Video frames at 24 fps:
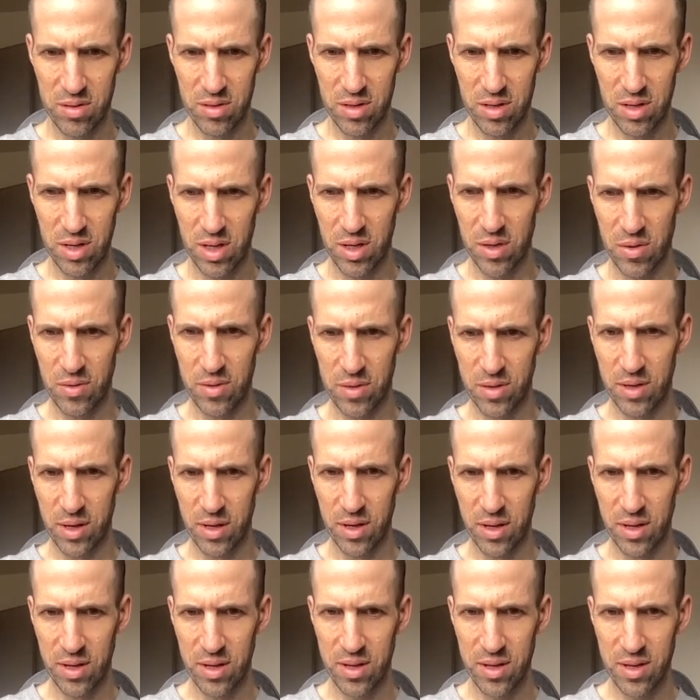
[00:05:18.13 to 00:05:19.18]
interesting.
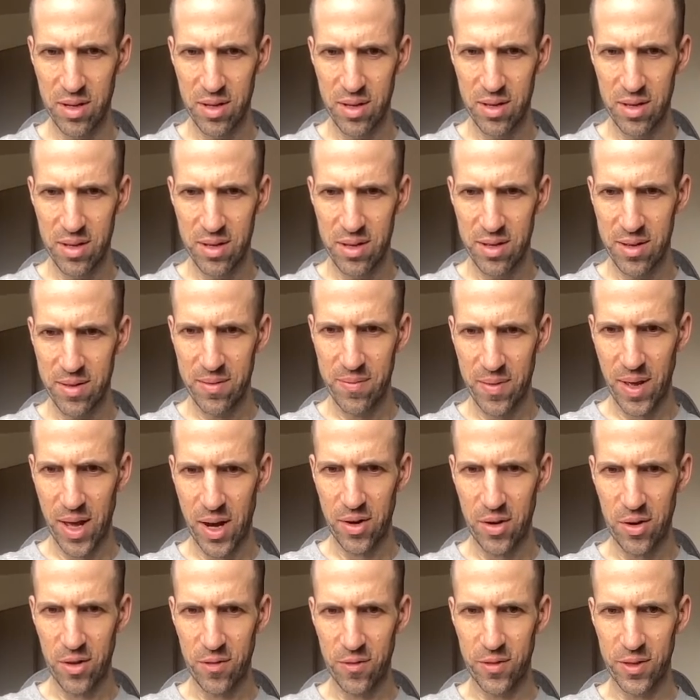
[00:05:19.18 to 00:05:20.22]
I don't
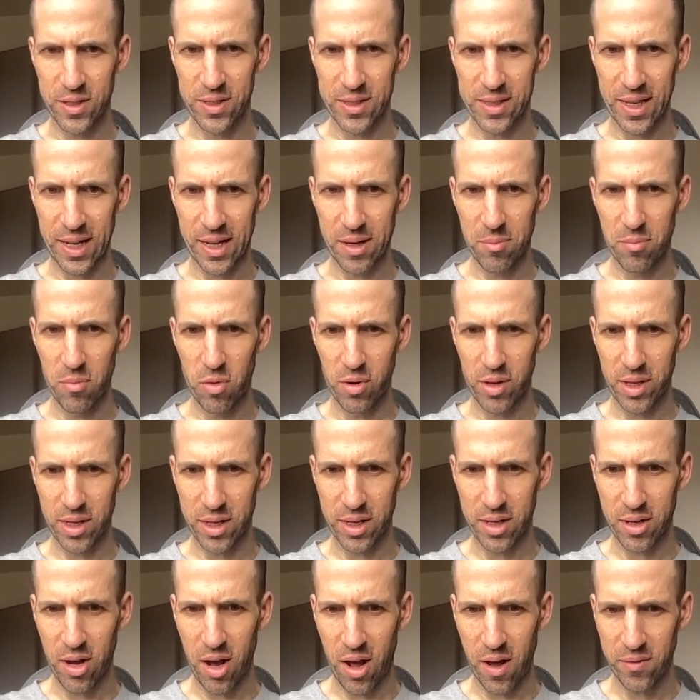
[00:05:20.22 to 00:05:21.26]
know if this is like more like a
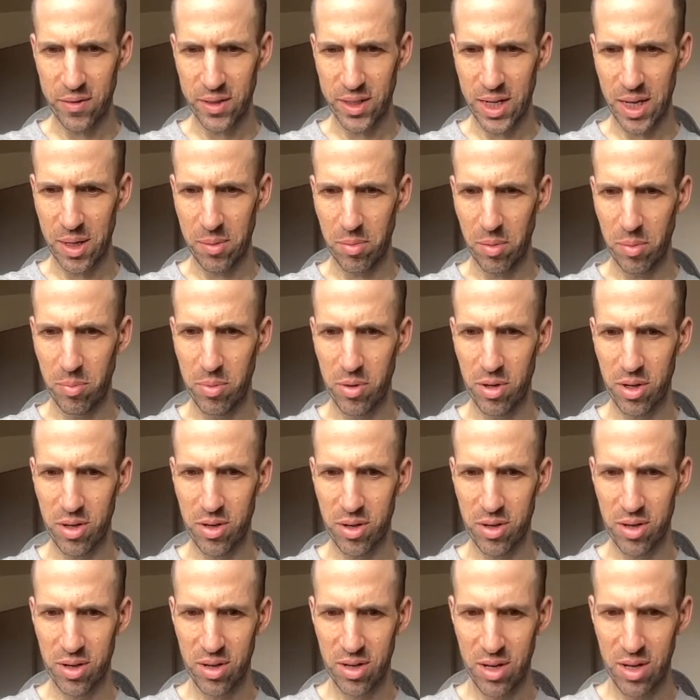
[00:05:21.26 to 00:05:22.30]
coffee table
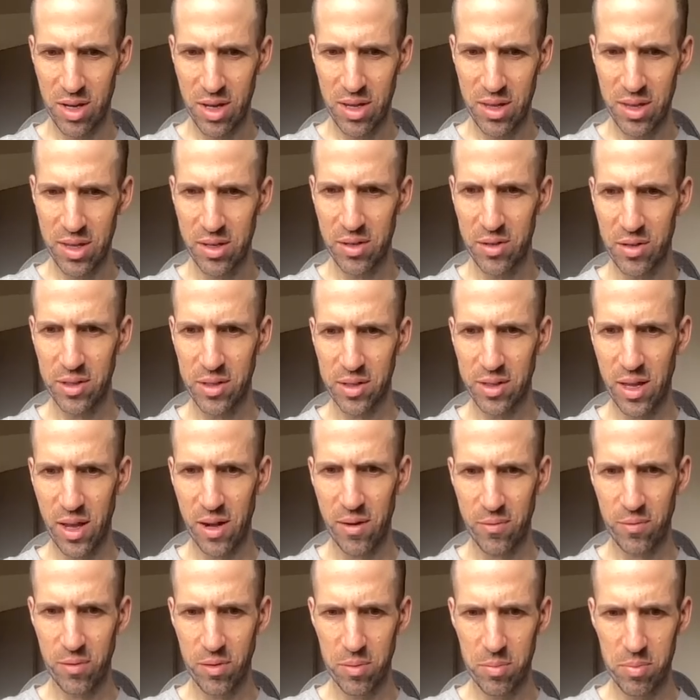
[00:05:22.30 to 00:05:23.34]
book that you just kind of
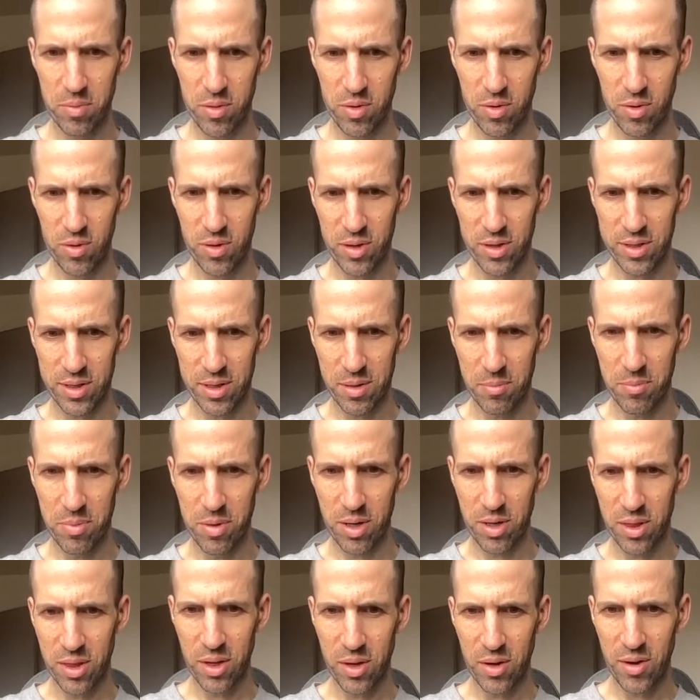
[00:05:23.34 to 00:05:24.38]
flip through, or is it a book
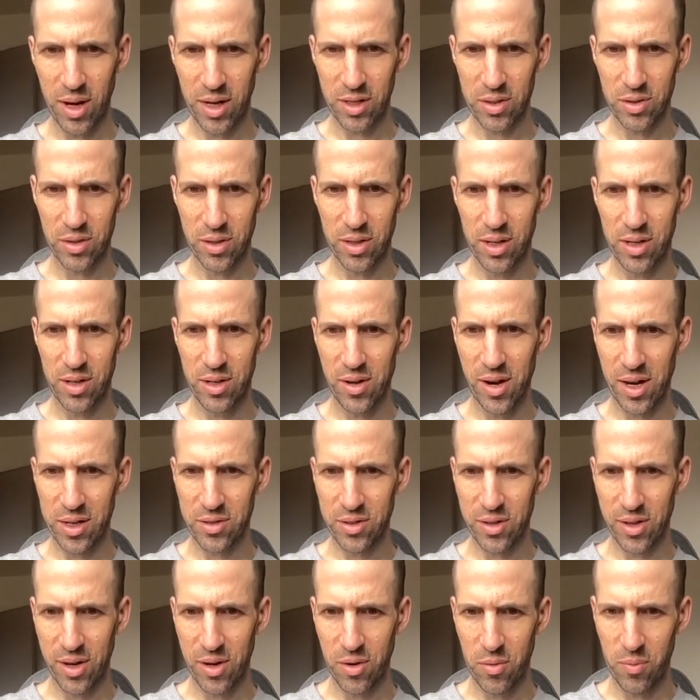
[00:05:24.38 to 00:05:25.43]
that you actually you're actually
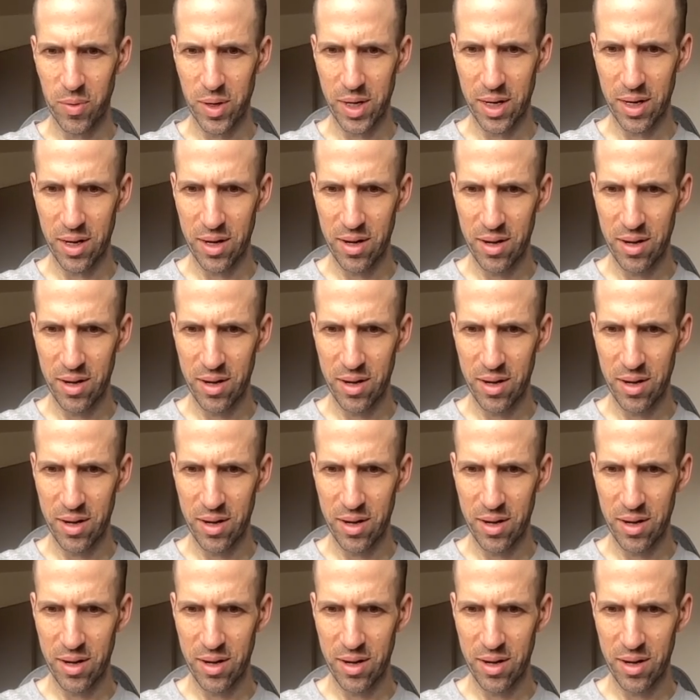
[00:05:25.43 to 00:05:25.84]
going to read?